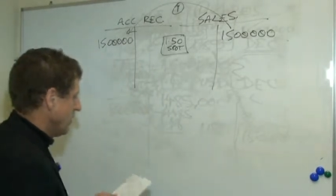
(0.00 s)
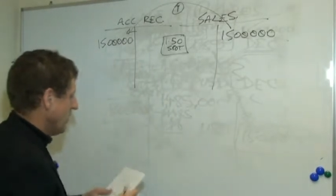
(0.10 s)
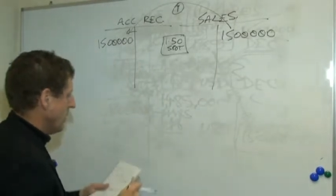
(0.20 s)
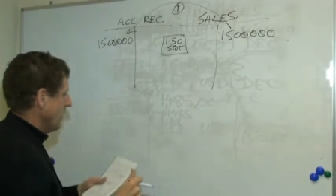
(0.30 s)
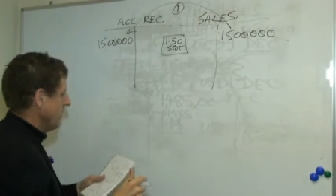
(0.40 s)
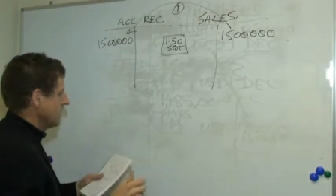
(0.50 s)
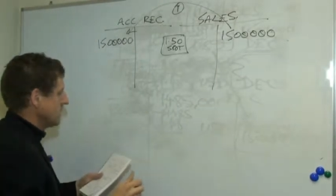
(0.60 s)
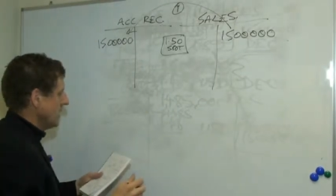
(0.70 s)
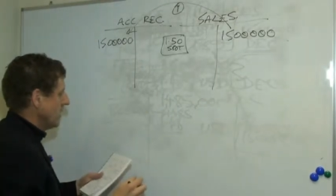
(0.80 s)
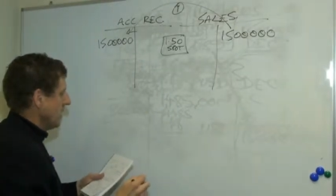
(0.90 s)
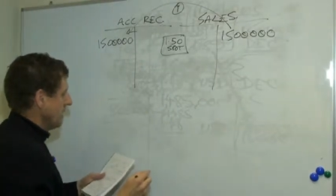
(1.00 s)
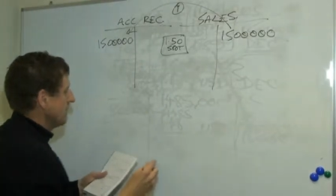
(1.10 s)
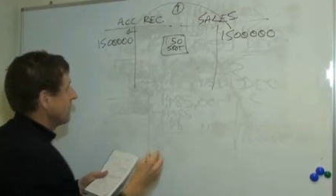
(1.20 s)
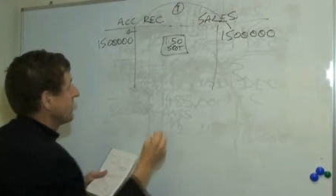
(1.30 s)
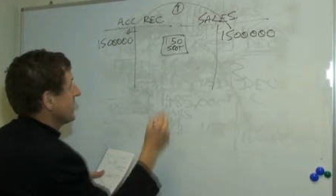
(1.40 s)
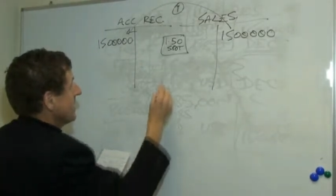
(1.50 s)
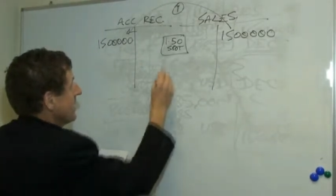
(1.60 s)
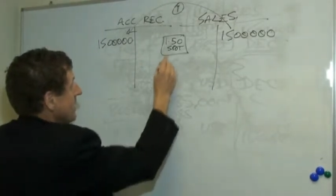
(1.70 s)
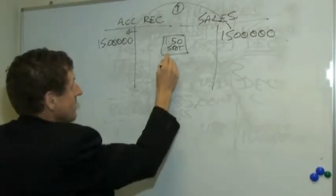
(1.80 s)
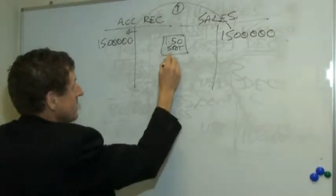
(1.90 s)
Well, over time,
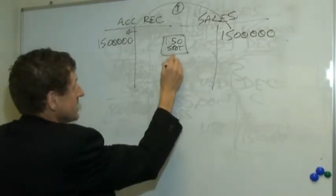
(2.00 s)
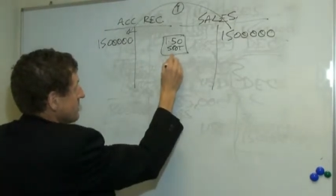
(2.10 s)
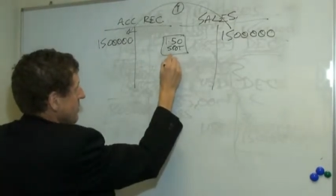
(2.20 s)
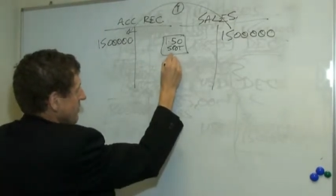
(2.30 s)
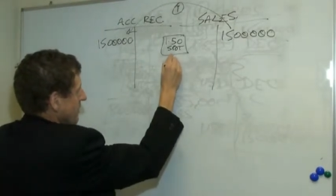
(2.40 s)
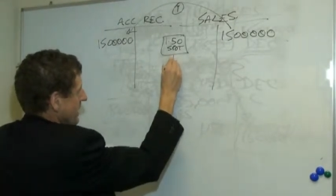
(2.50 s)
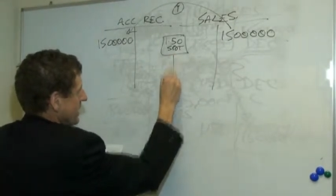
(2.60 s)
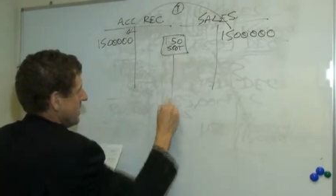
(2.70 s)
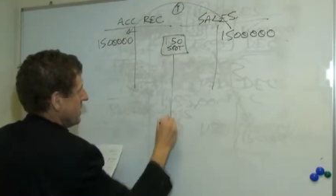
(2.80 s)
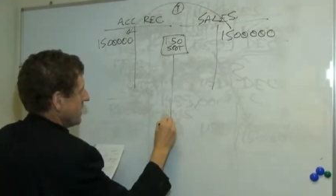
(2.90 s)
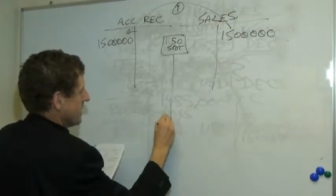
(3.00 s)
the spot rate